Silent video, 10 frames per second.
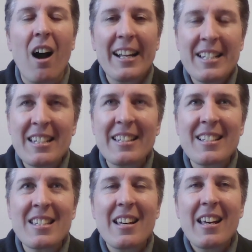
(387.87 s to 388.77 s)

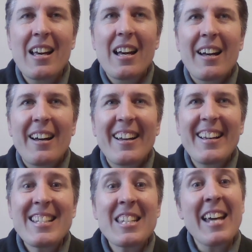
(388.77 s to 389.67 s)
ideas
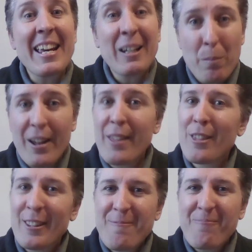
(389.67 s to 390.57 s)
is to take a breath.